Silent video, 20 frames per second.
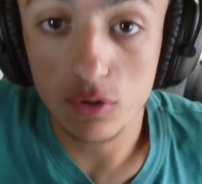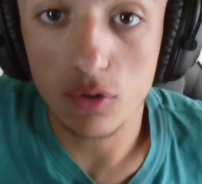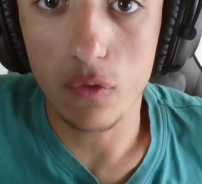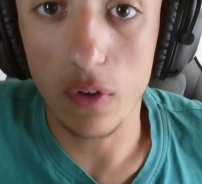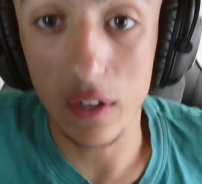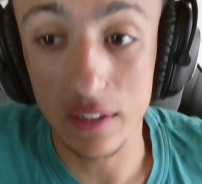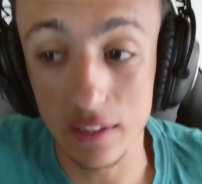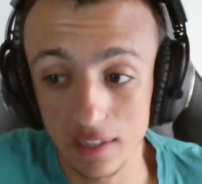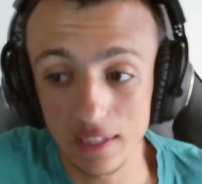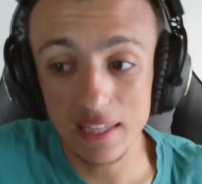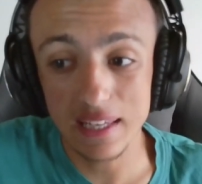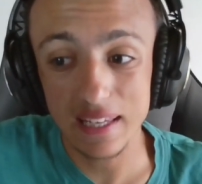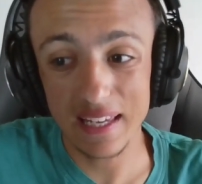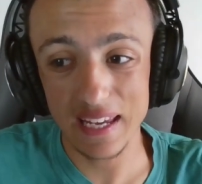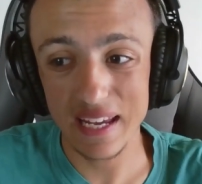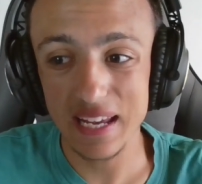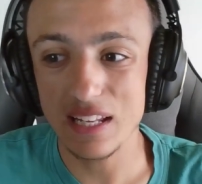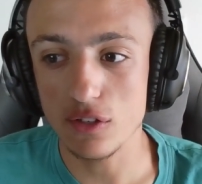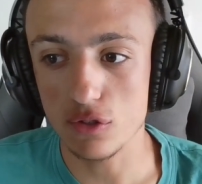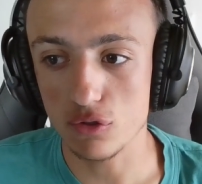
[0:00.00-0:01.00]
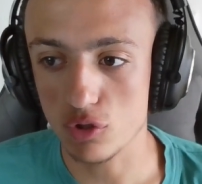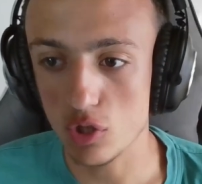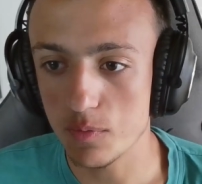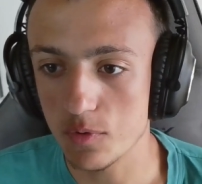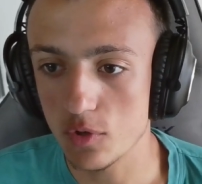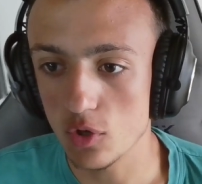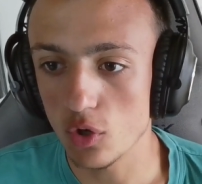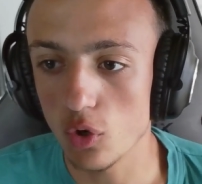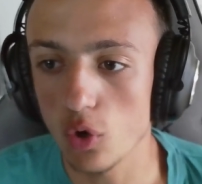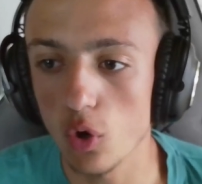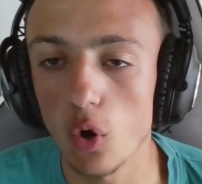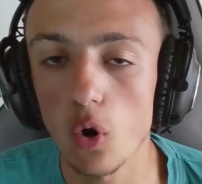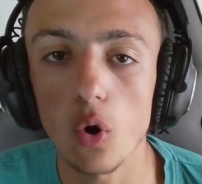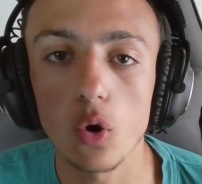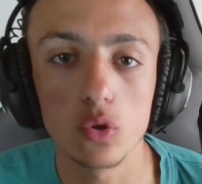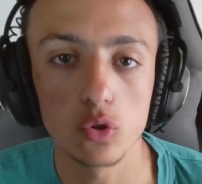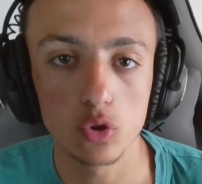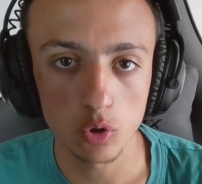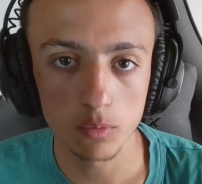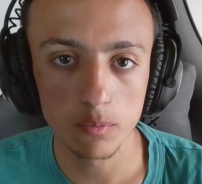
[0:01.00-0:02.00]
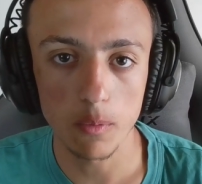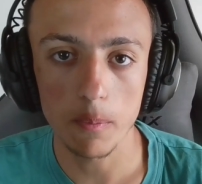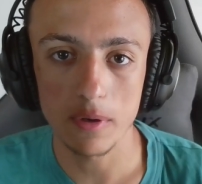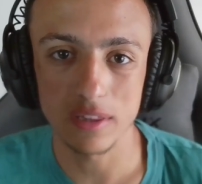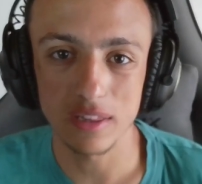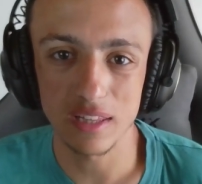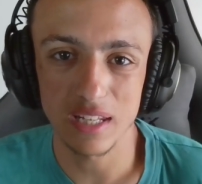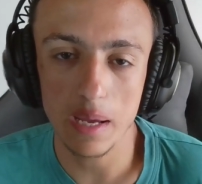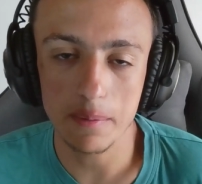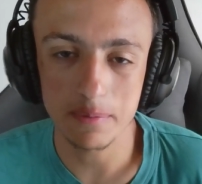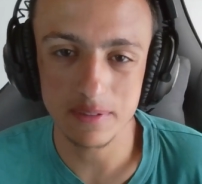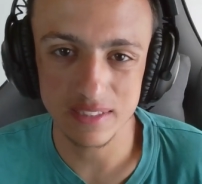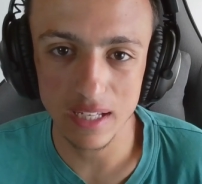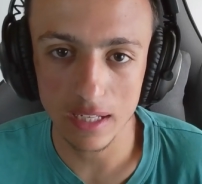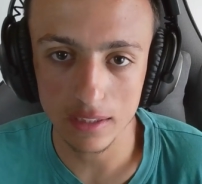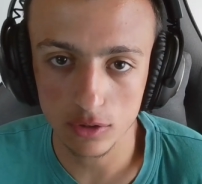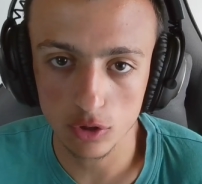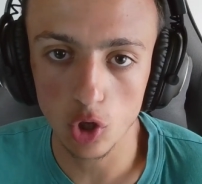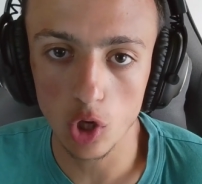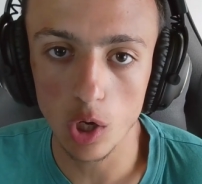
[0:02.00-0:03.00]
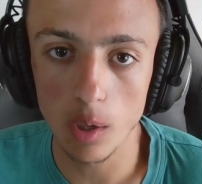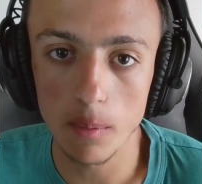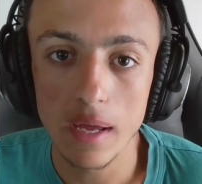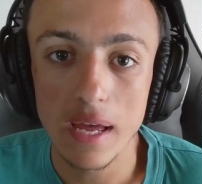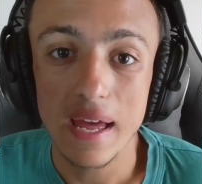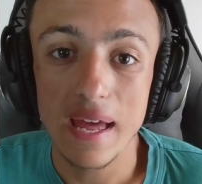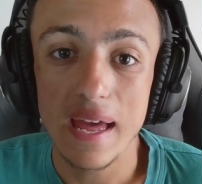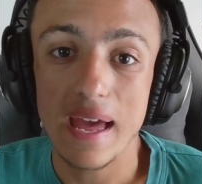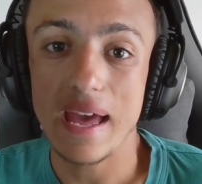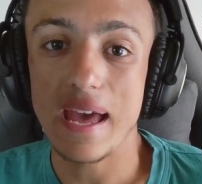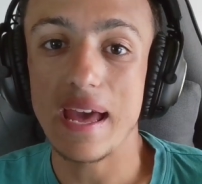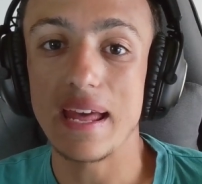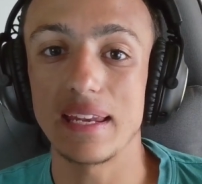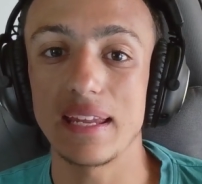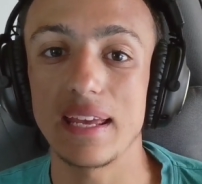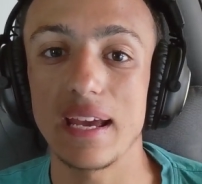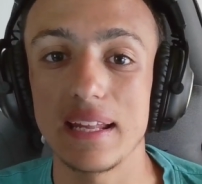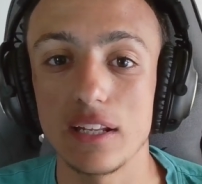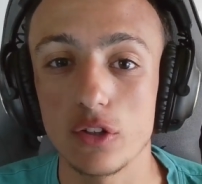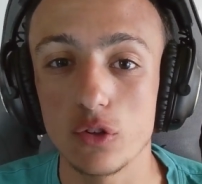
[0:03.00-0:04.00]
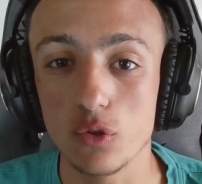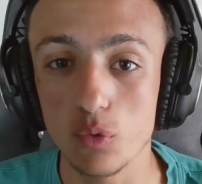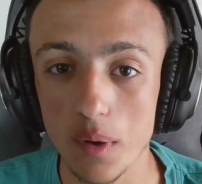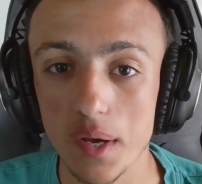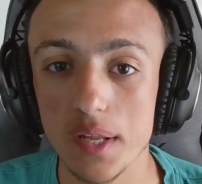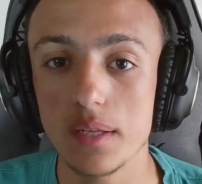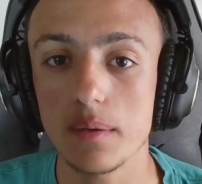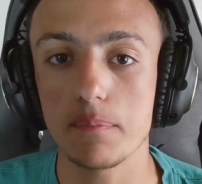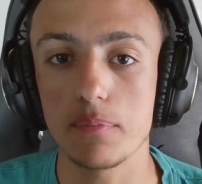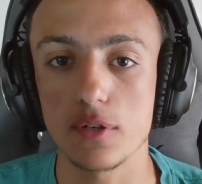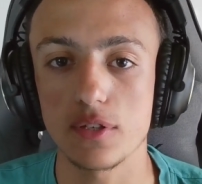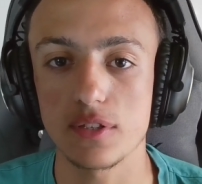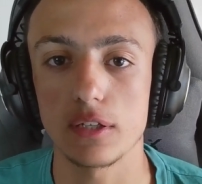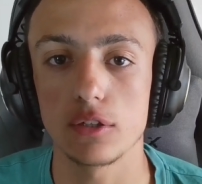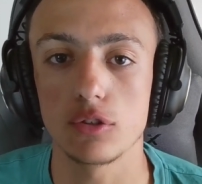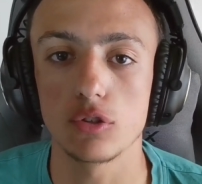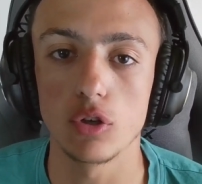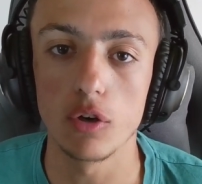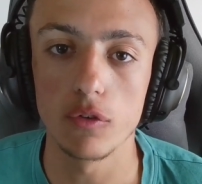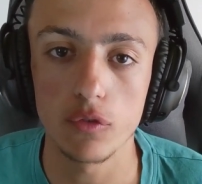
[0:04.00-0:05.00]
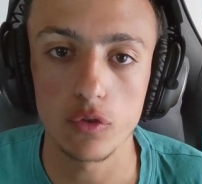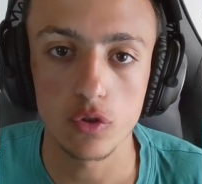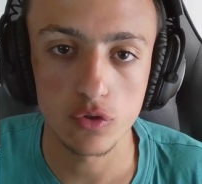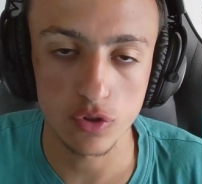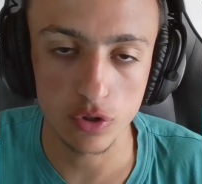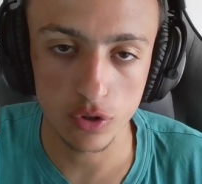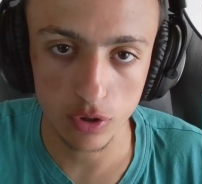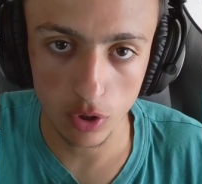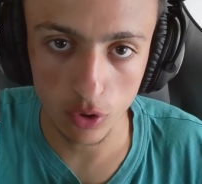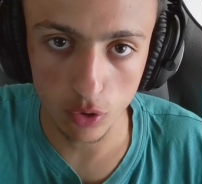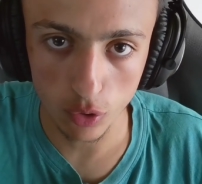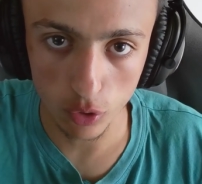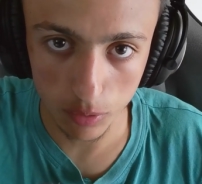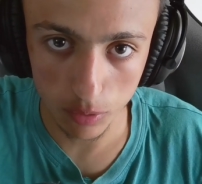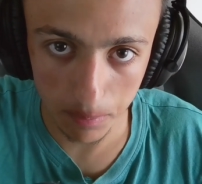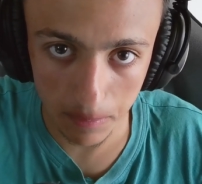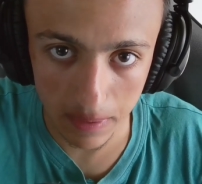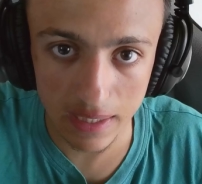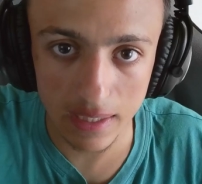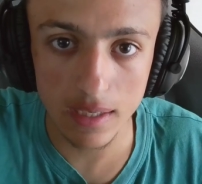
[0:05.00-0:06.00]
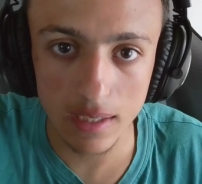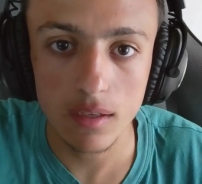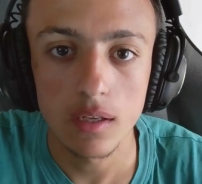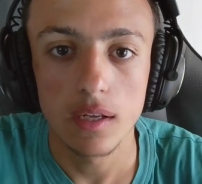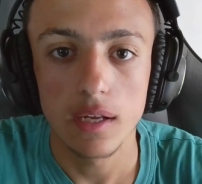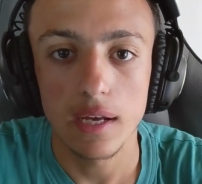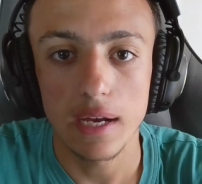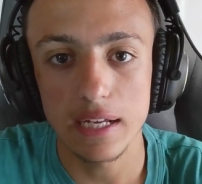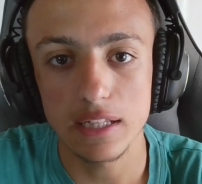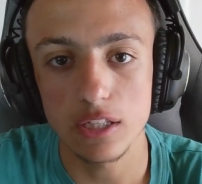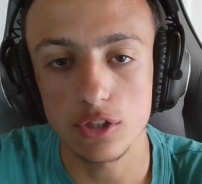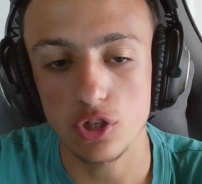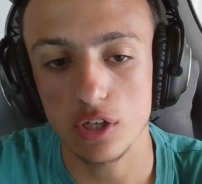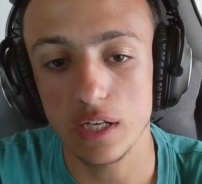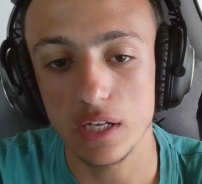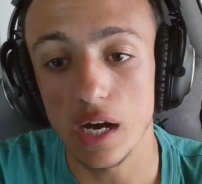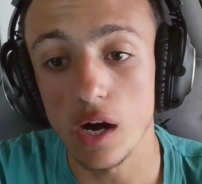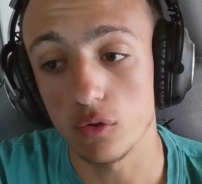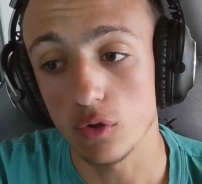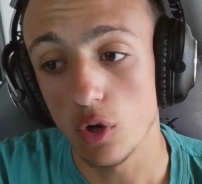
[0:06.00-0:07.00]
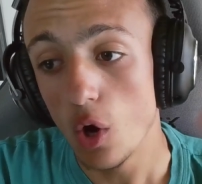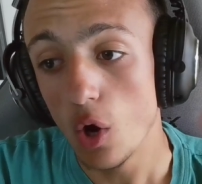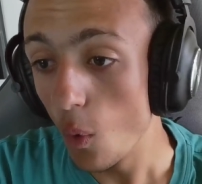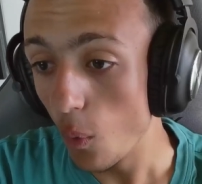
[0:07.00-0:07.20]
You find the link in the description. Go on turboprintlabs.com and get a 20% off using the code MINGE at the checkout.